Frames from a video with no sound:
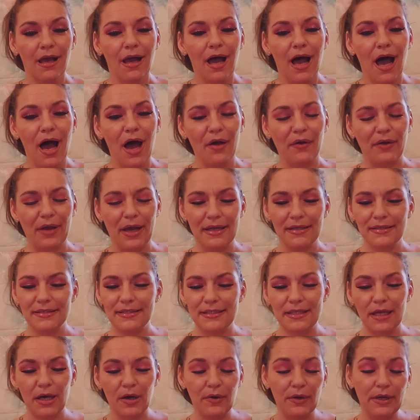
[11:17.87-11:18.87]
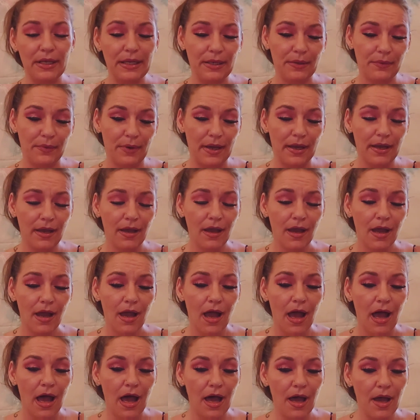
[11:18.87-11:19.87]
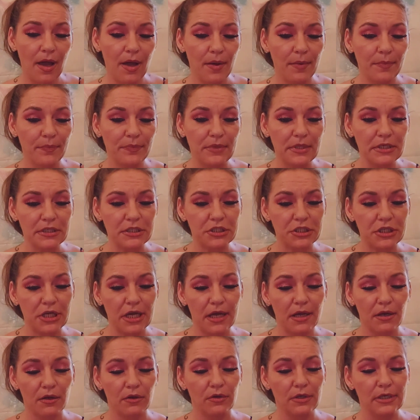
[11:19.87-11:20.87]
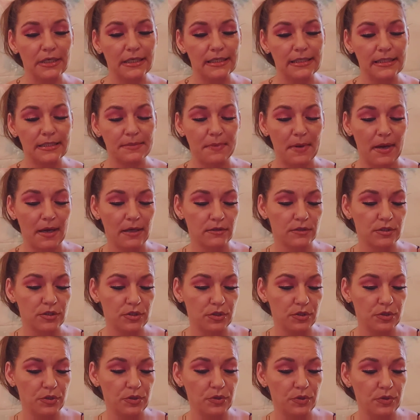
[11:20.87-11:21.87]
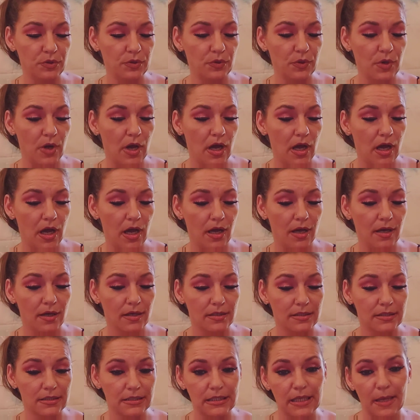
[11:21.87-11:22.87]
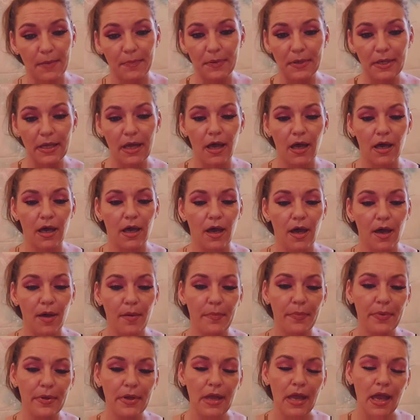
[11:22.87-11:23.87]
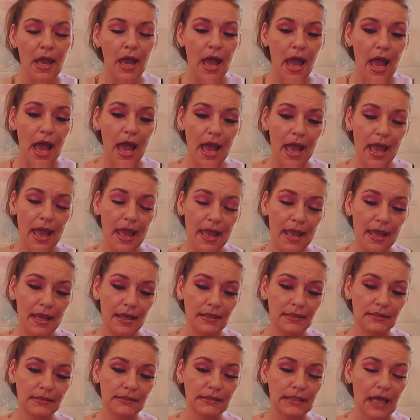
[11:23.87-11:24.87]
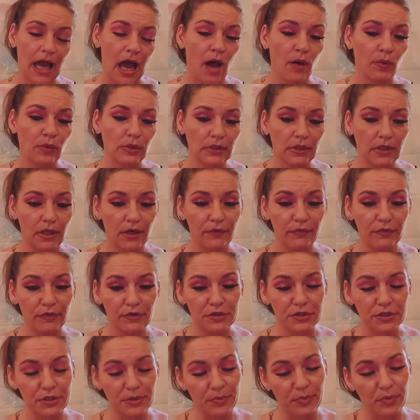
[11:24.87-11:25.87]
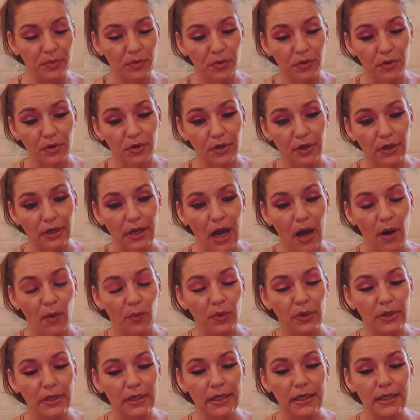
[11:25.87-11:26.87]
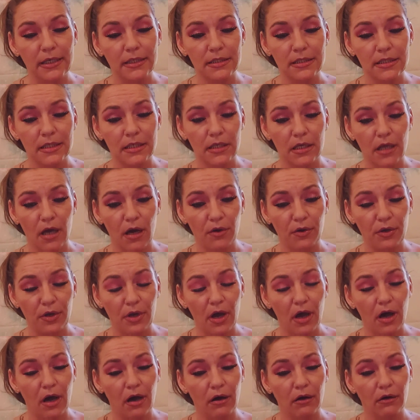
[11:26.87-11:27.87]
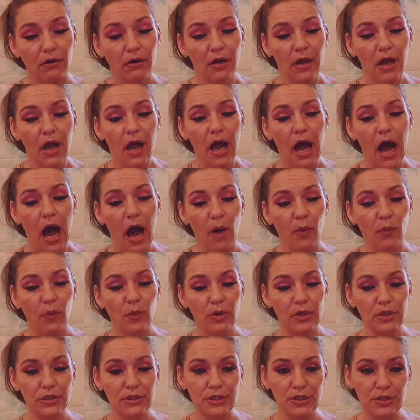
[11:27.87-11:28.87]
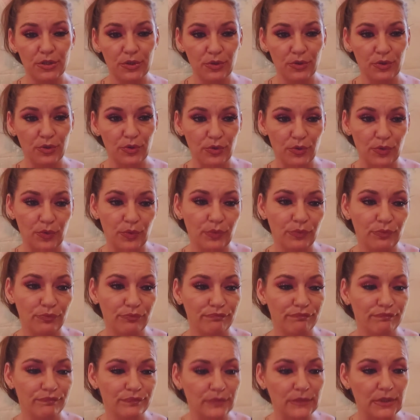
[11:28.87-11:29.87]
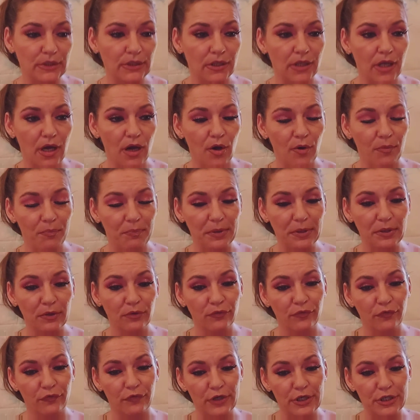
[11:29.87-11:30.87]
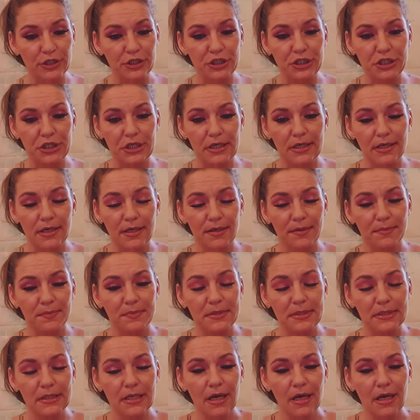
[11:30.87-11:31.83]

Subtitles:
Okay, so anyway, this channel is about to step it up, and I would love your support. I want to get to know y'all. I want to, you know, build friendships,